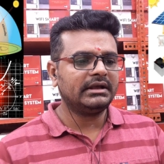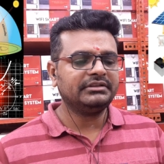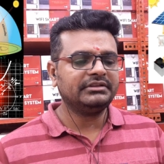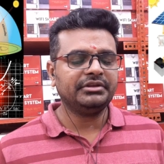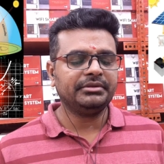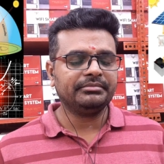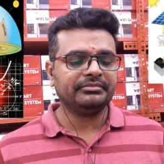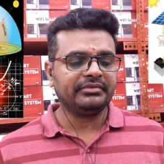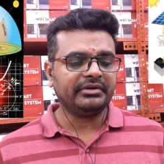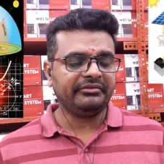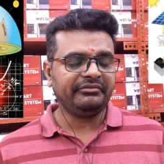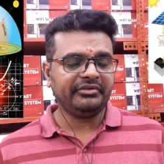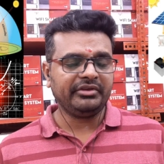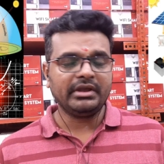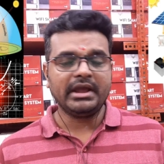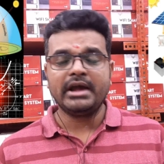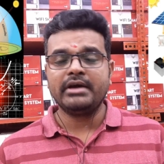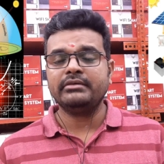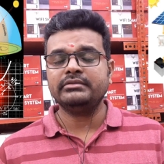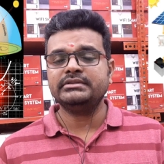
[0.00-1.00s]
assume if
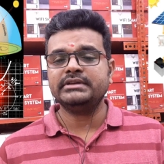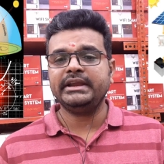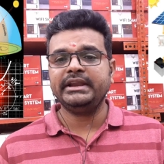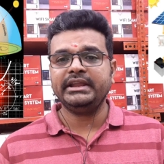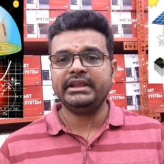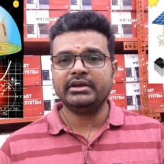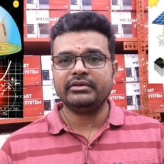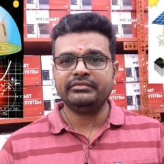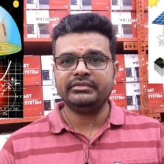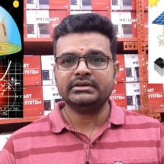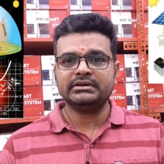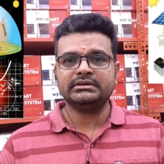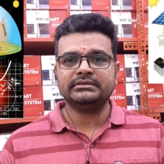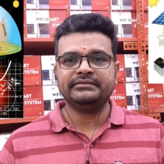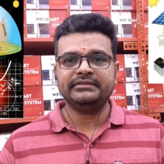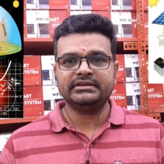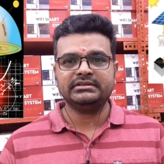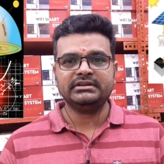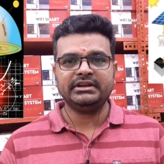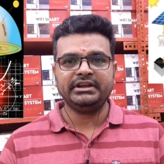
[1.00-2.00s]
you have any of
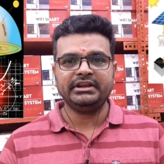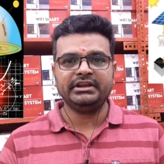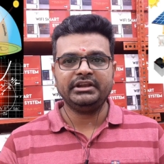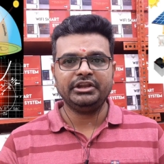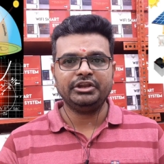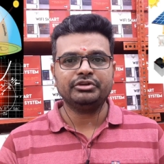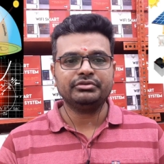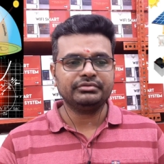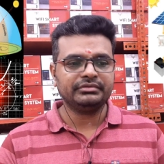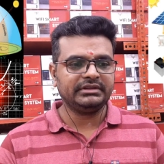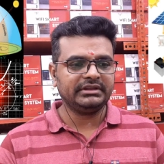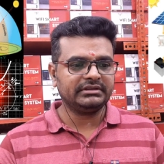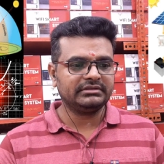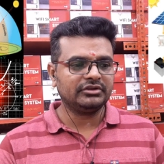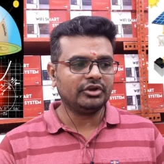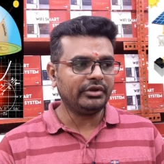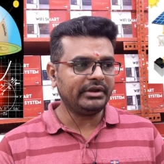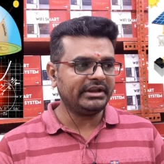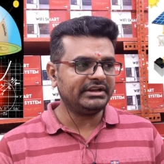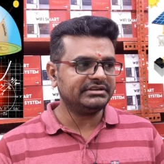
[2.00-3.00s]
the facility near to
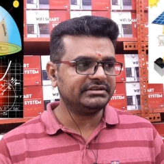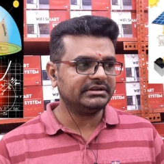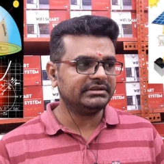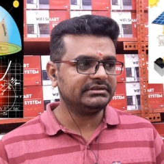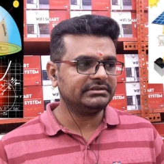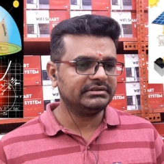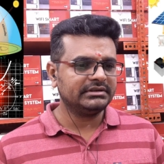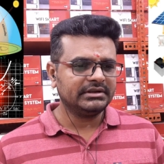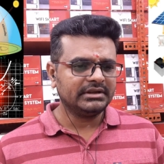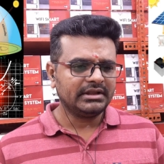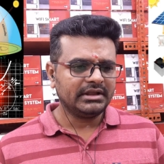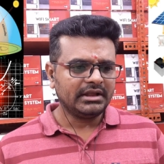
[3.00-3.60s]
these locations.